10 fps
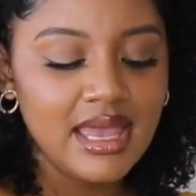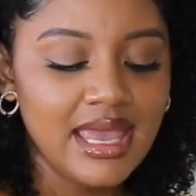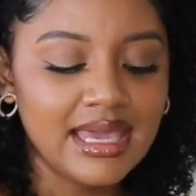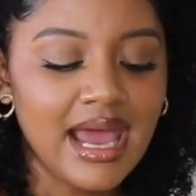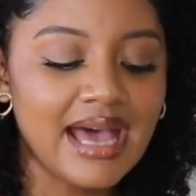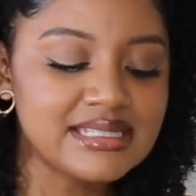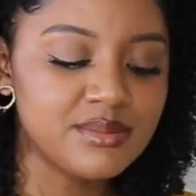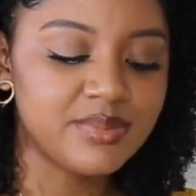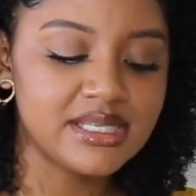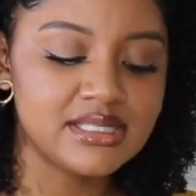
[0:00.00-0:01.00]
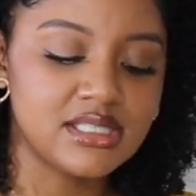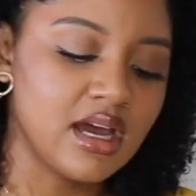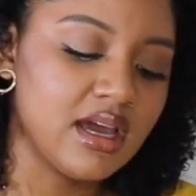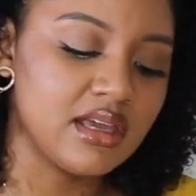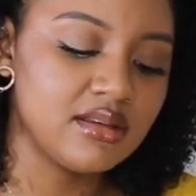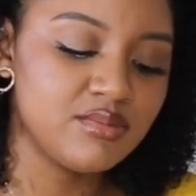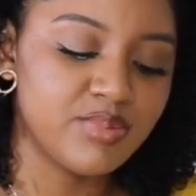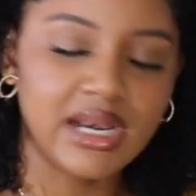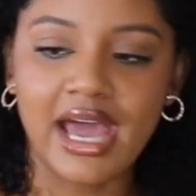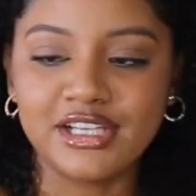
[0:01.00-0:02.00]
it hasn't been done,
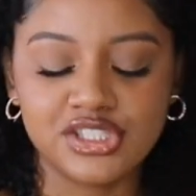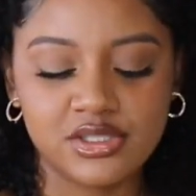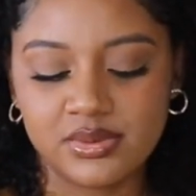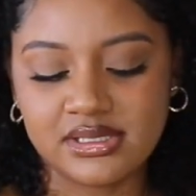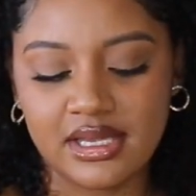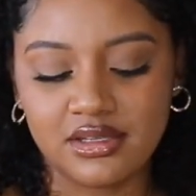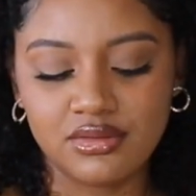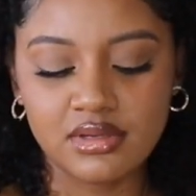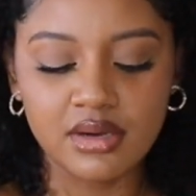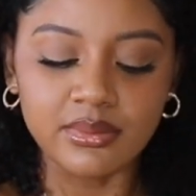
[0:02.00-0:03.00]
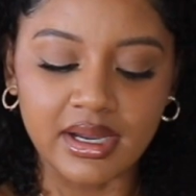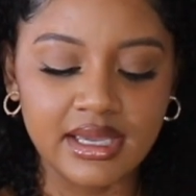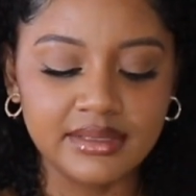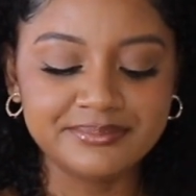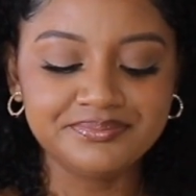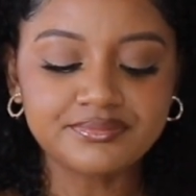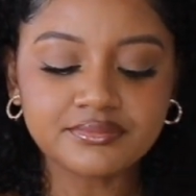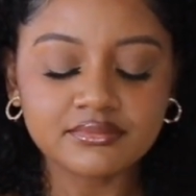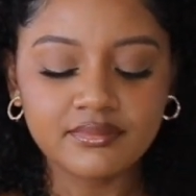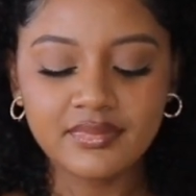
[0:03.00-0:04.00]
but I just was like, you know what?
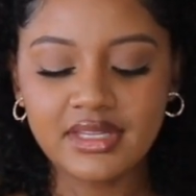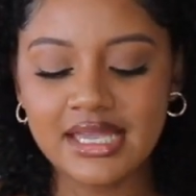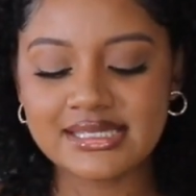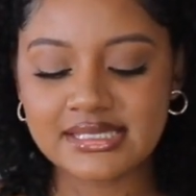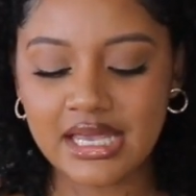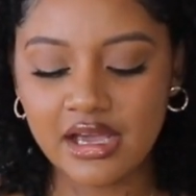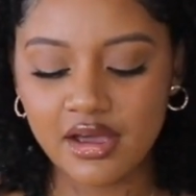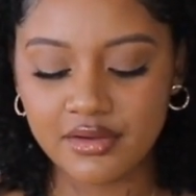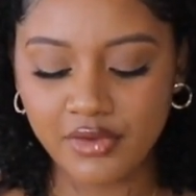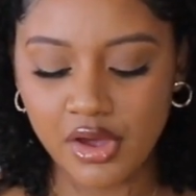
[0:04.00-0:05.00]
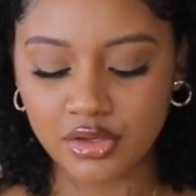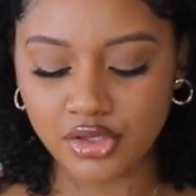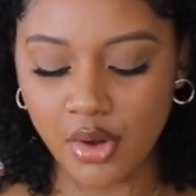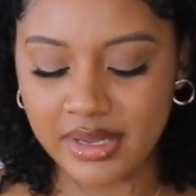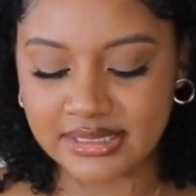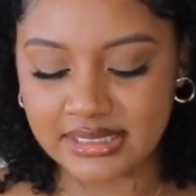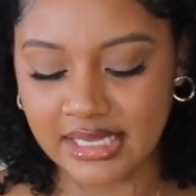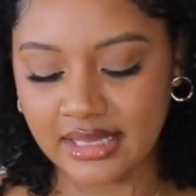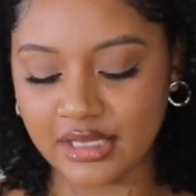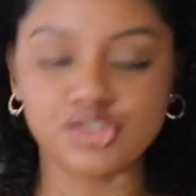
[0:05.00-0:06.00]
Instead of going to
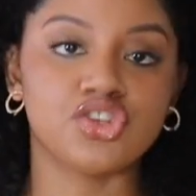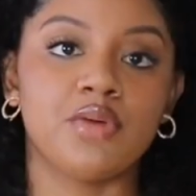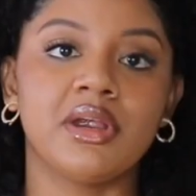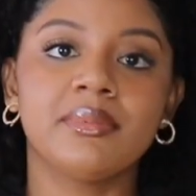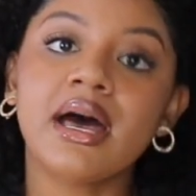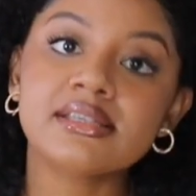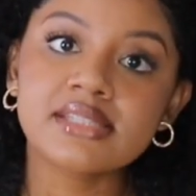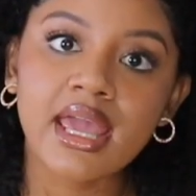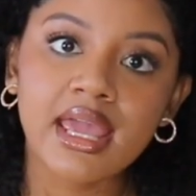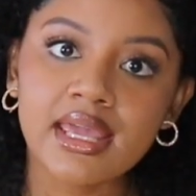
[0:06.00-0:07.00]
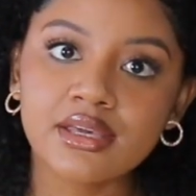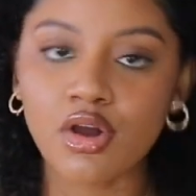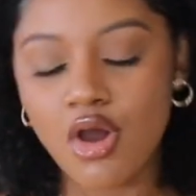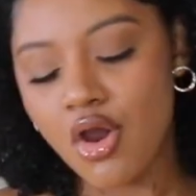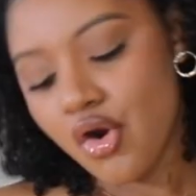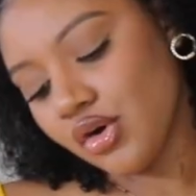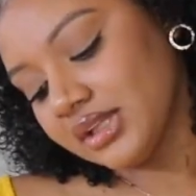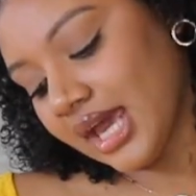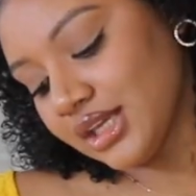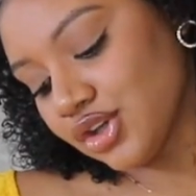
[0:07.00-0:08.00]
get like a strawberry box cake or
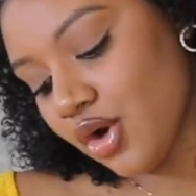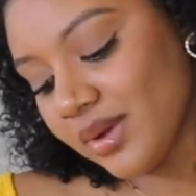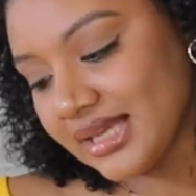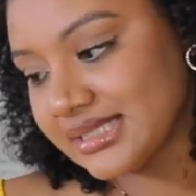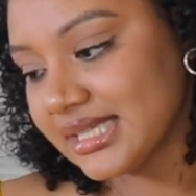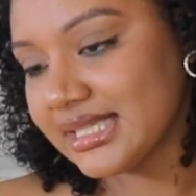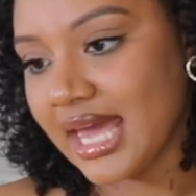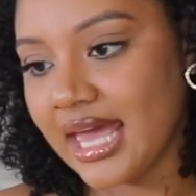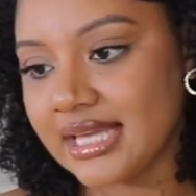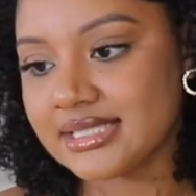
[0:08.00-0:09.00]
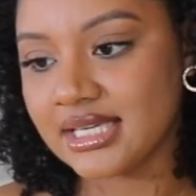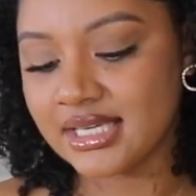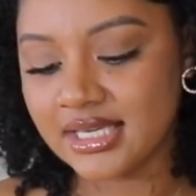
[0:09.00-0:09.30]
like going to get